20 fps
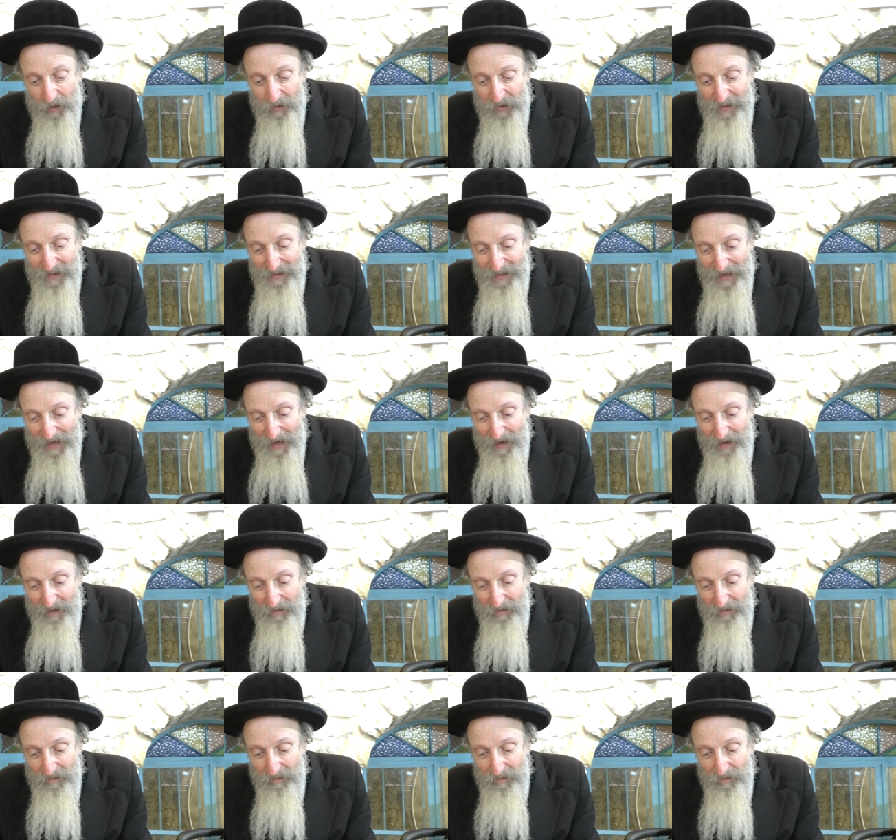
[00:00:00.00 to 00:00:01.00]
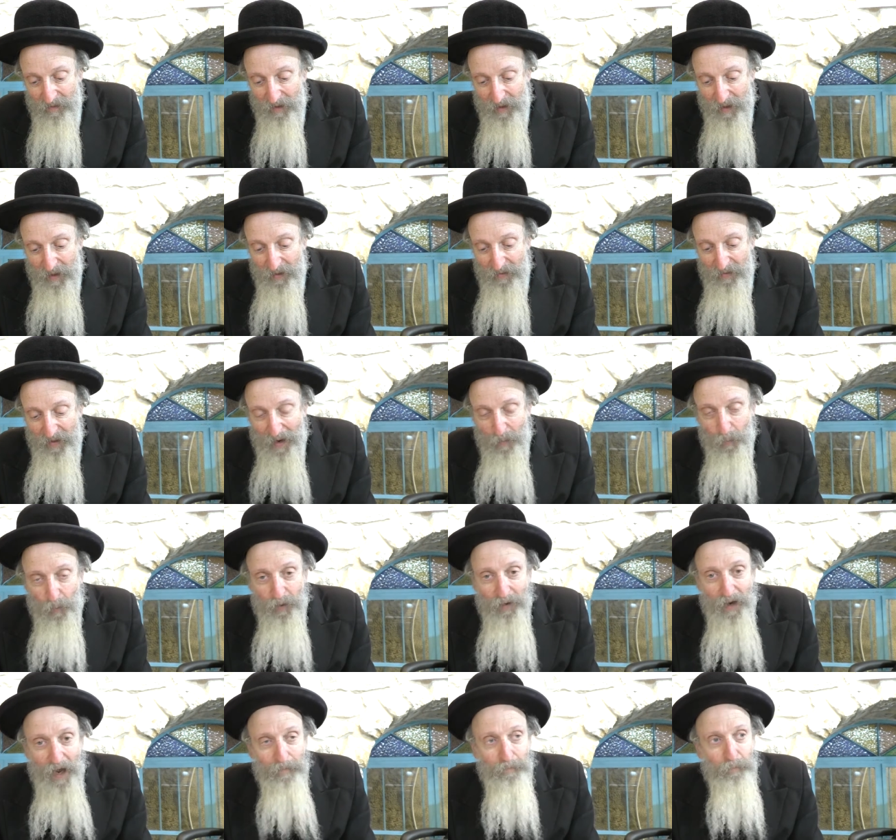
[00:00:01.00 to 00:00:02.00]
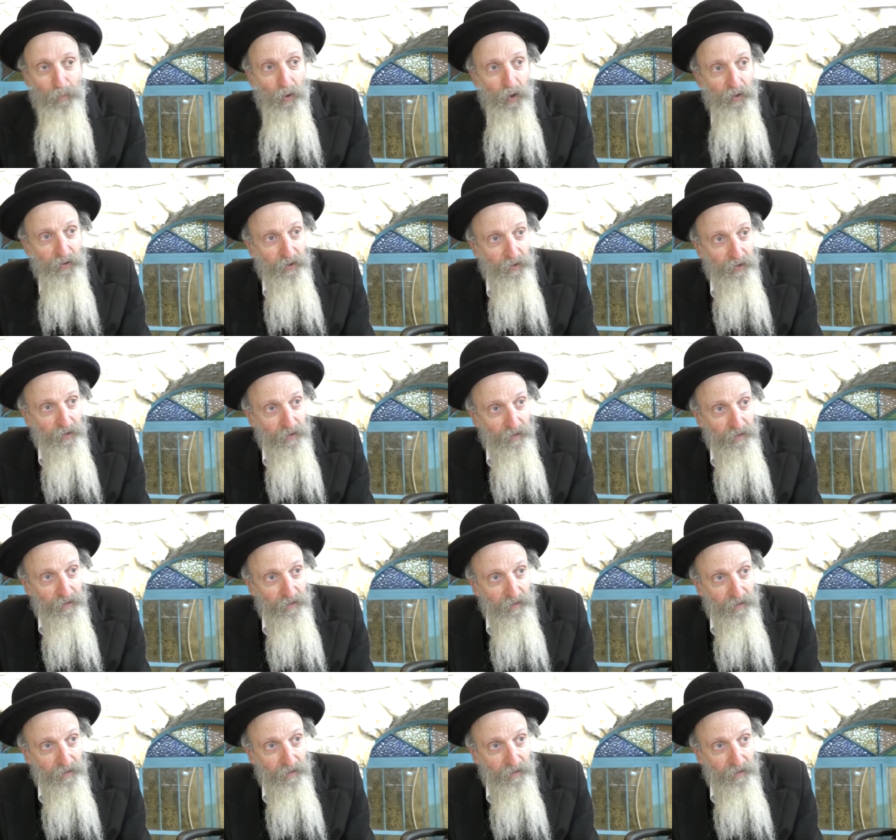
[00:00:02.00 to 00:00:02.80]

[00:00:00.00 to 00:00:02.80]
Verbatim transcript: understand that we're not putter